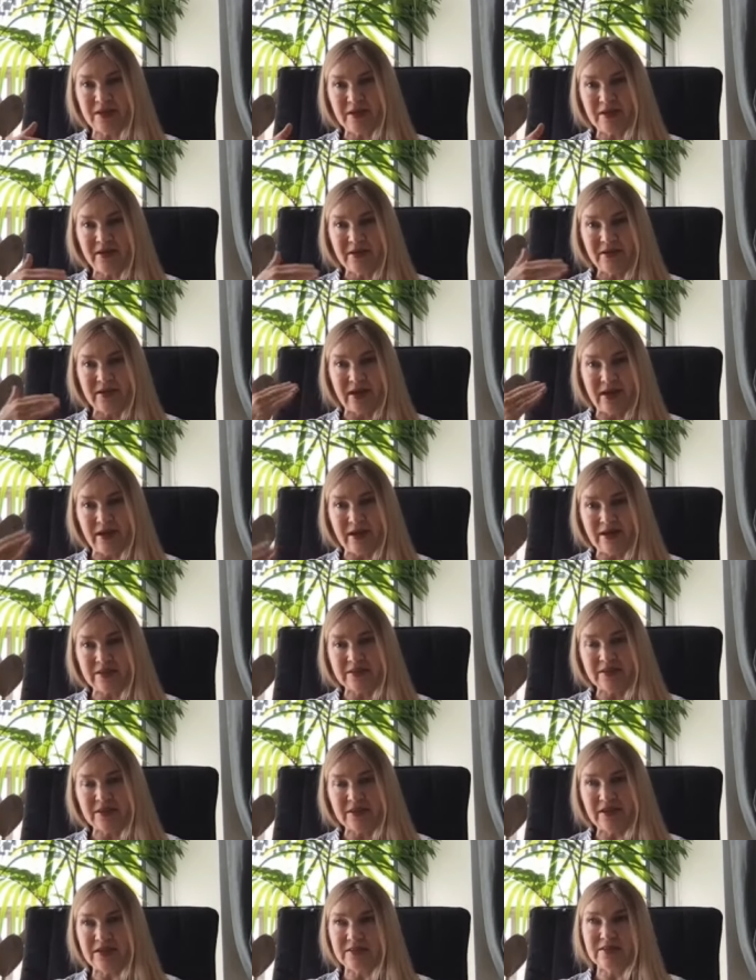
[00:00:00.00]
act
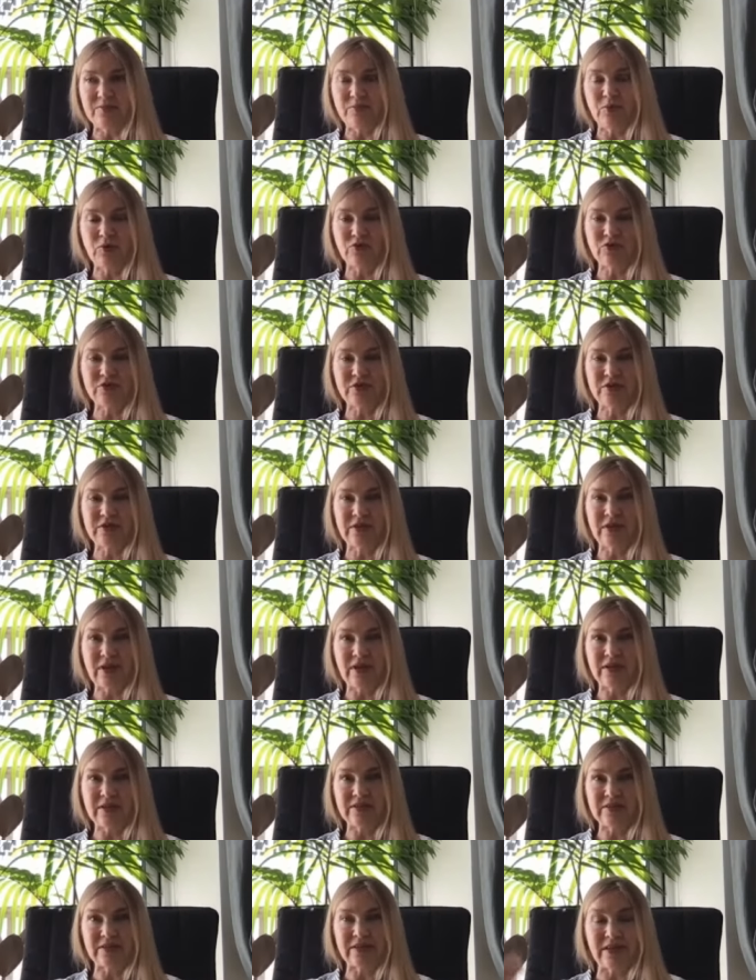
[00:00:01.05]
as person
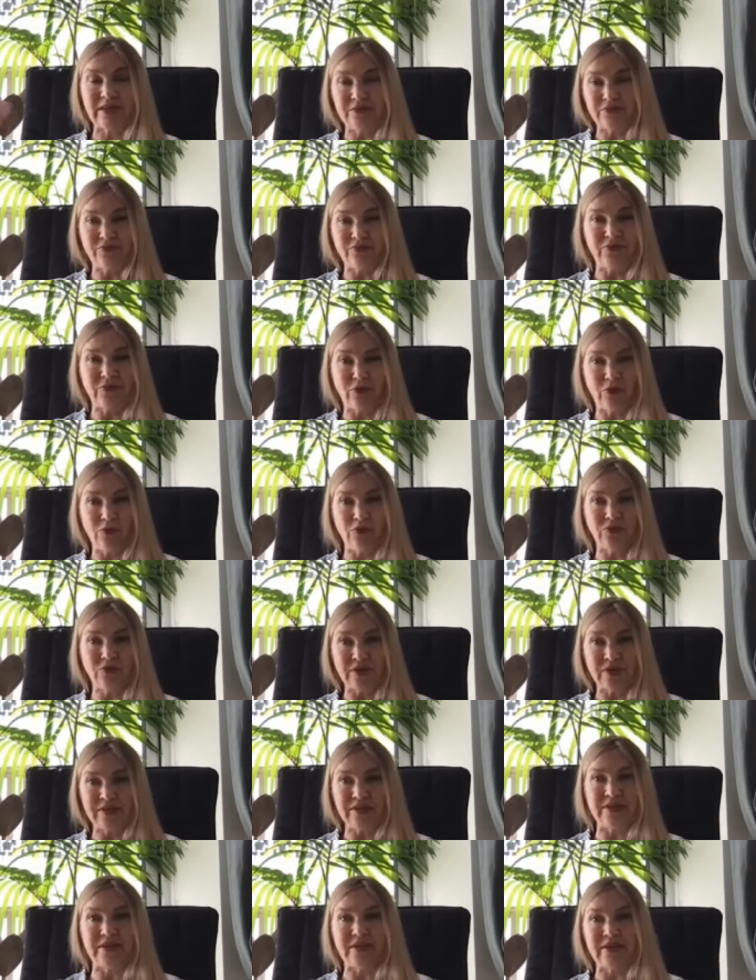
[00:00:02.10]
as if
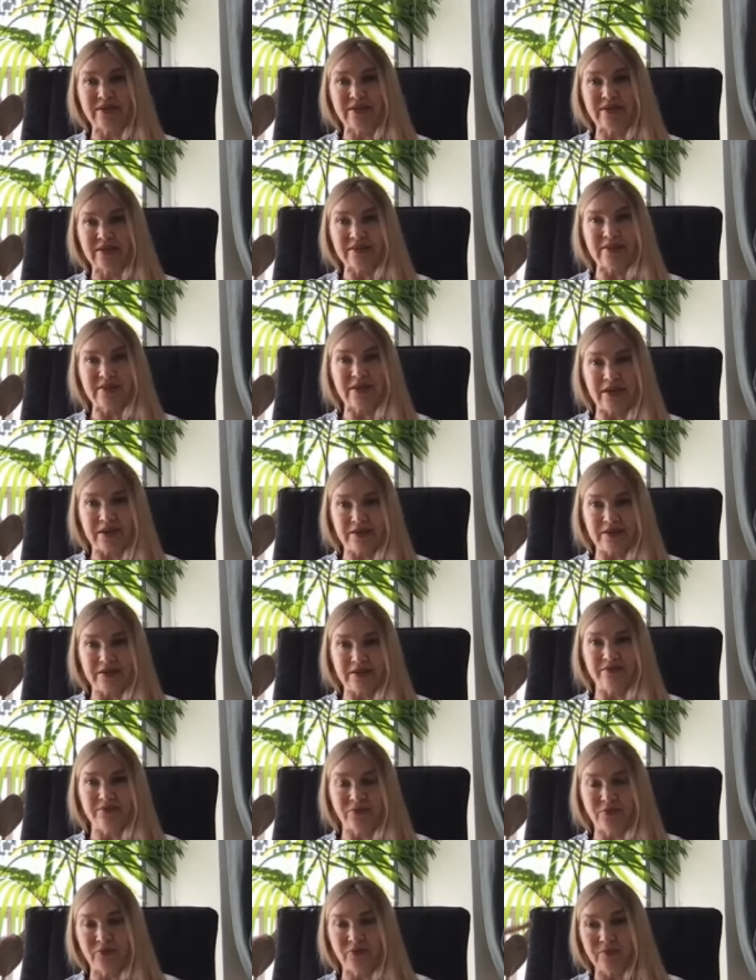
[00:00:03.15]
already it is done.
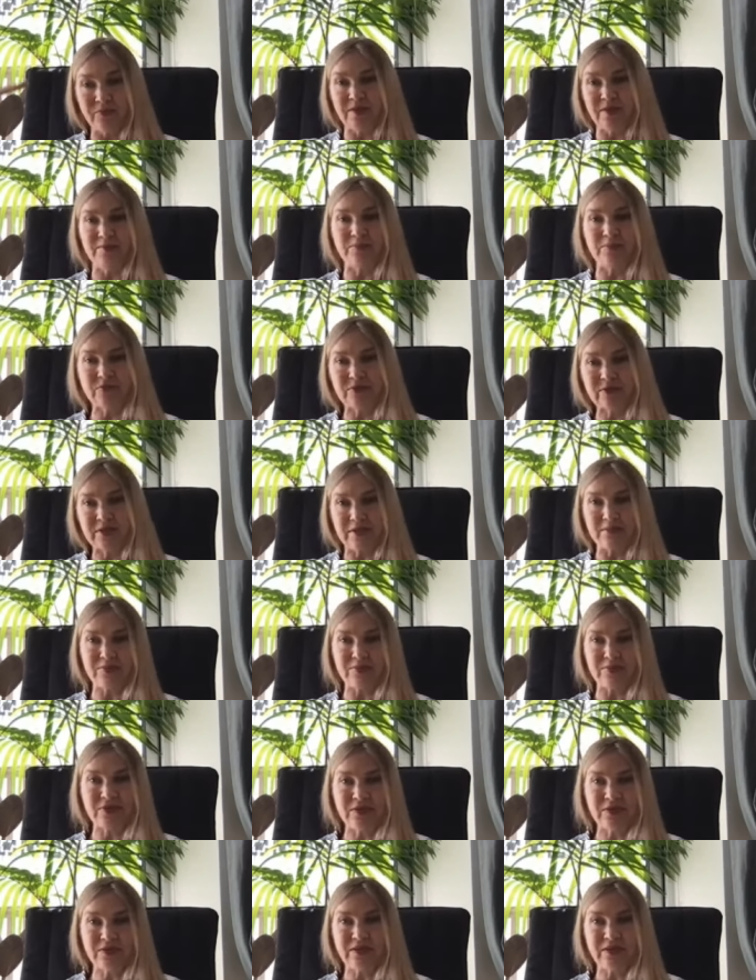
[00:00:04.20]
From that
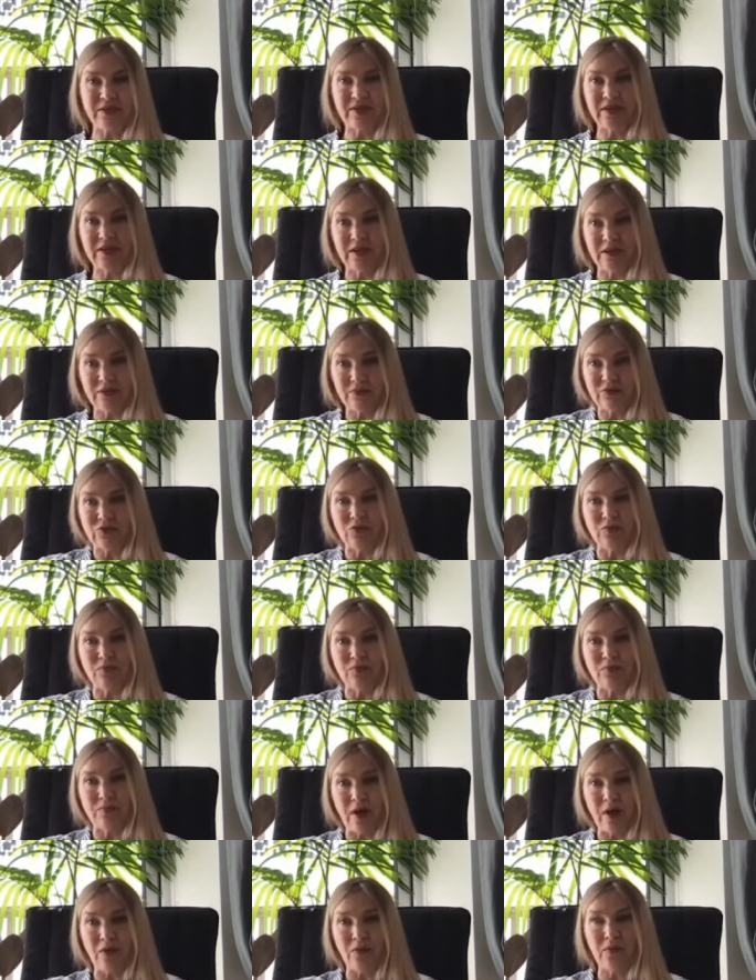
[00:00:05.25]
perception, it gives you
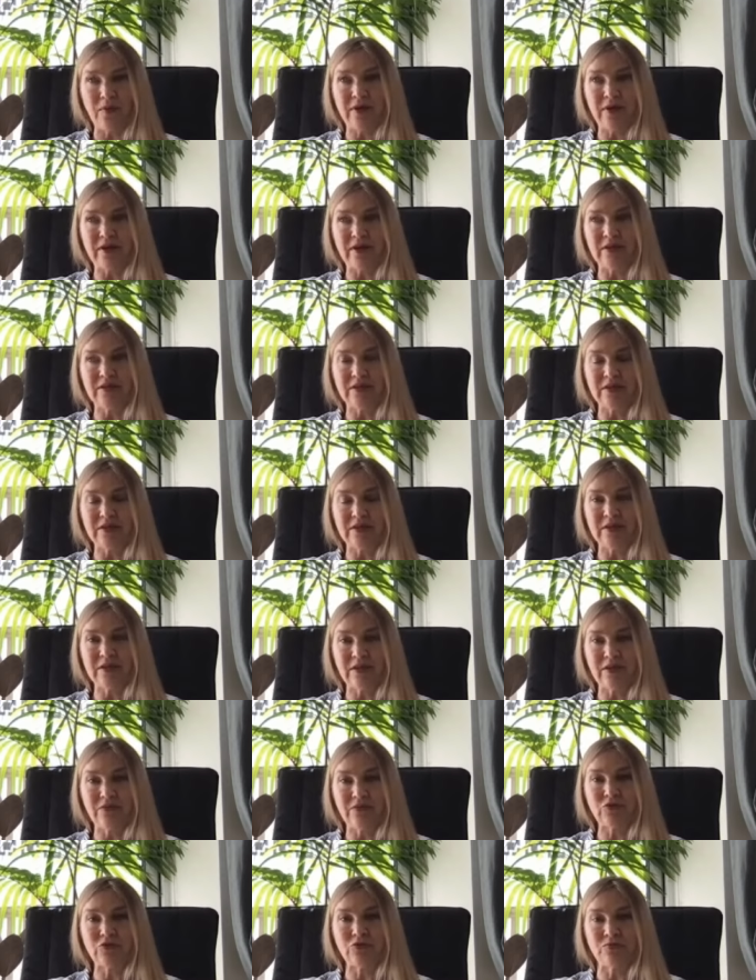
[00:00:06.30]
power and it
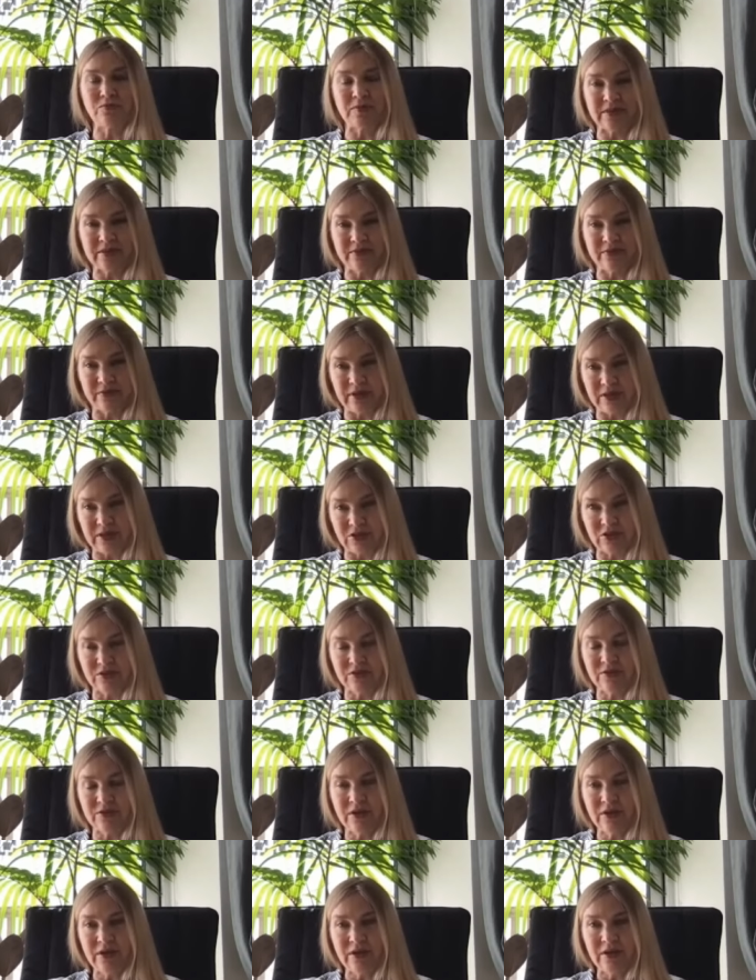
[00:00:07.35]
gives you motivation
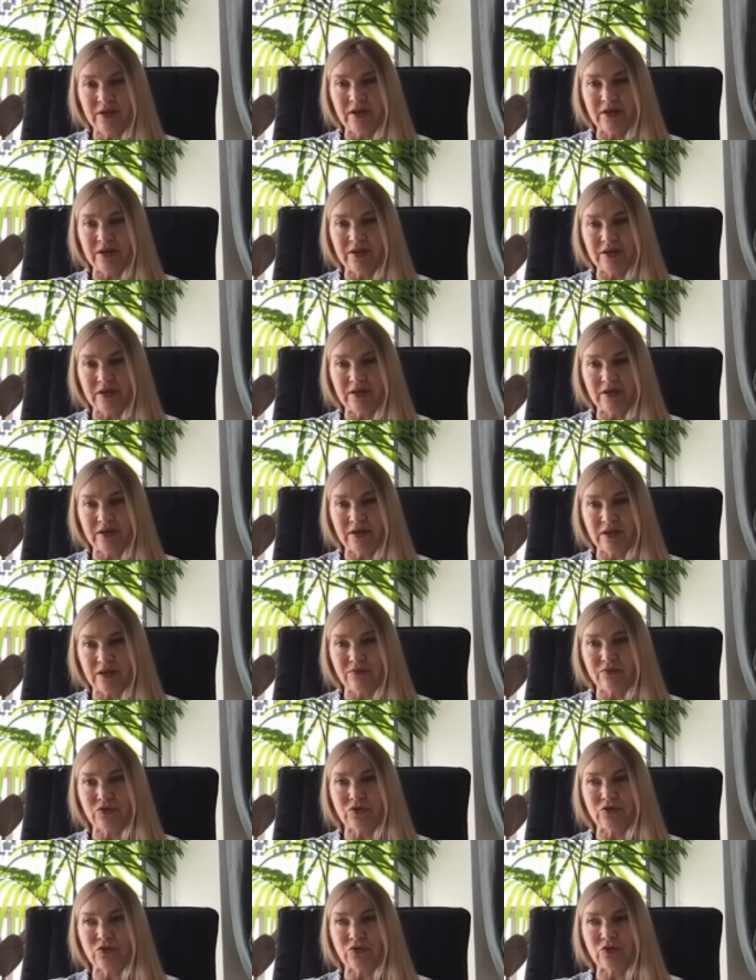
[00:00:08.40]
and it
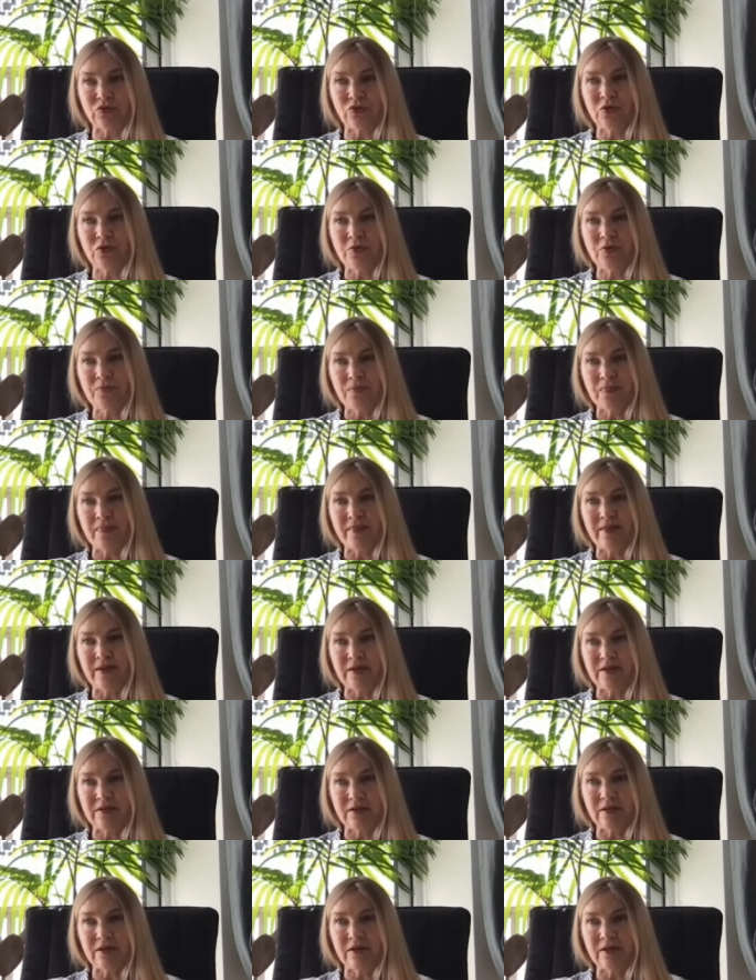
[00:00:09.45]
gives you that
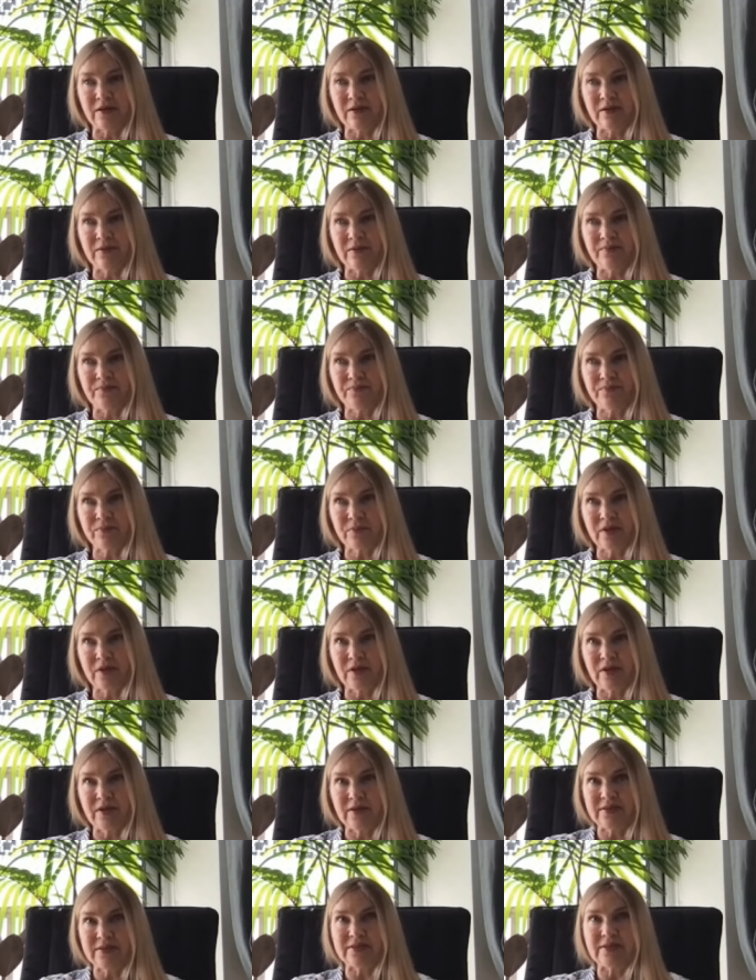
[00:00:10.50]
um,
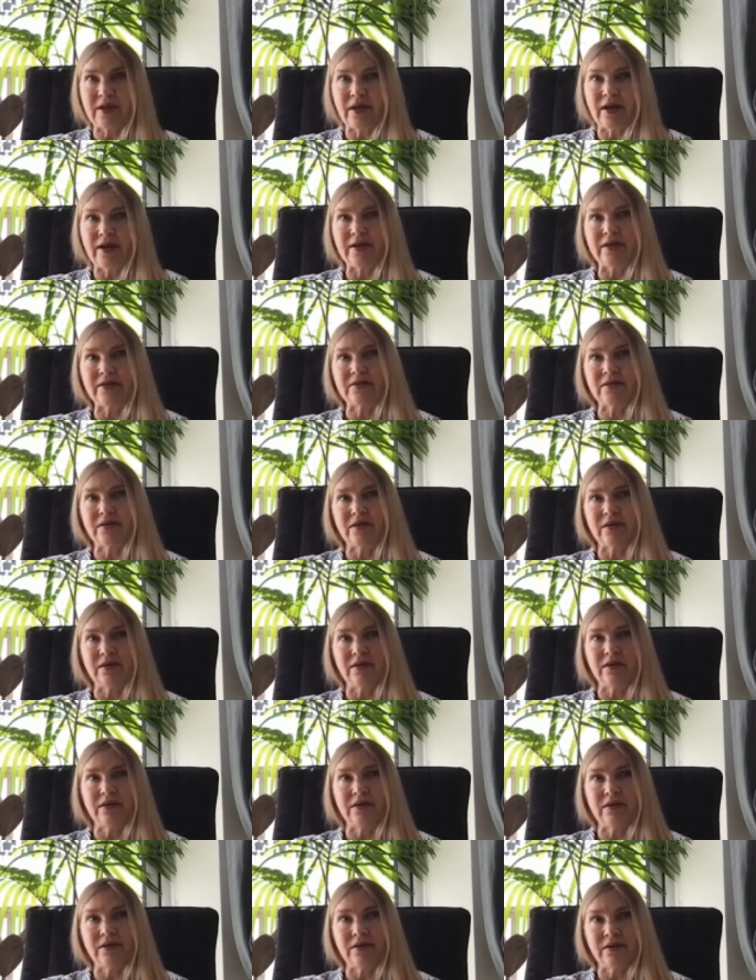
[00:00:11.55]
inside
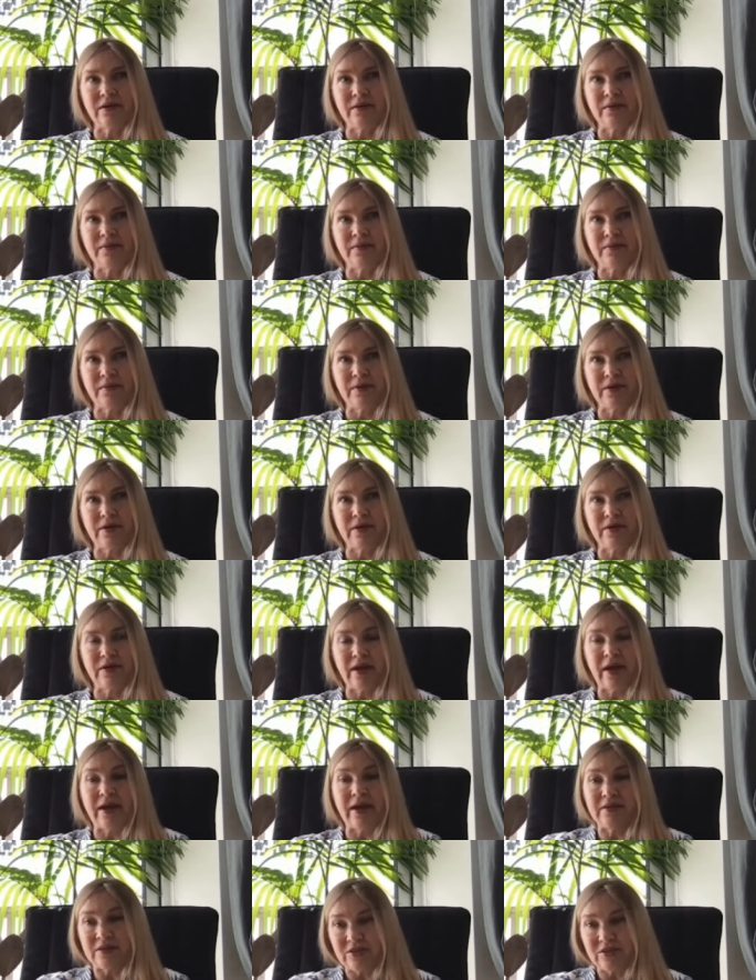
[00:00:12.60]
uh,
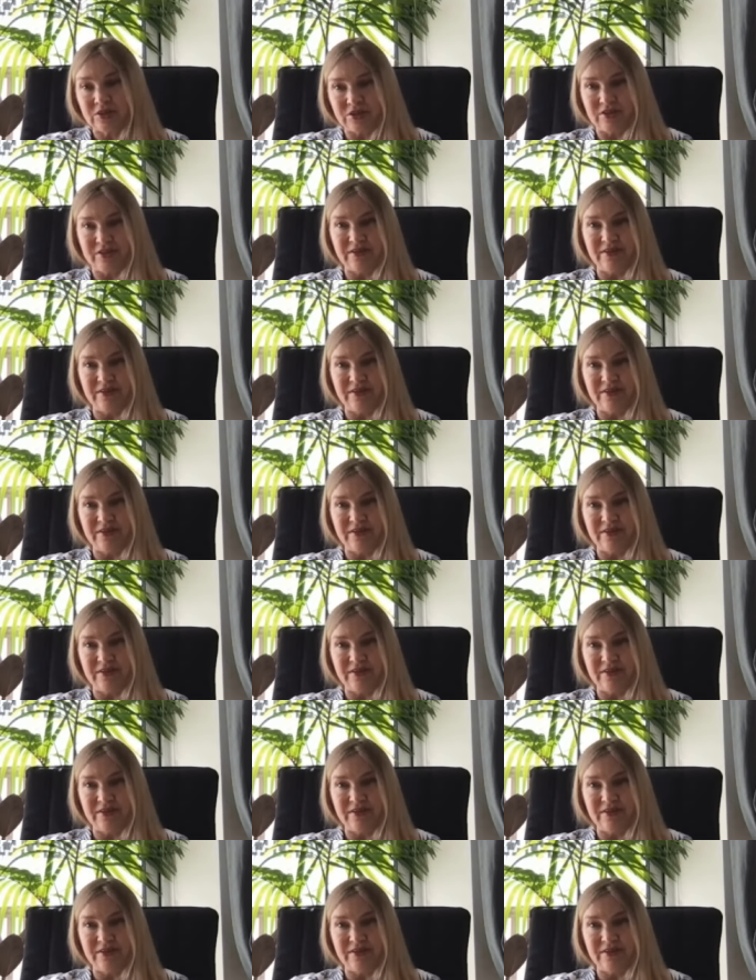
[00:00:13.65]
energy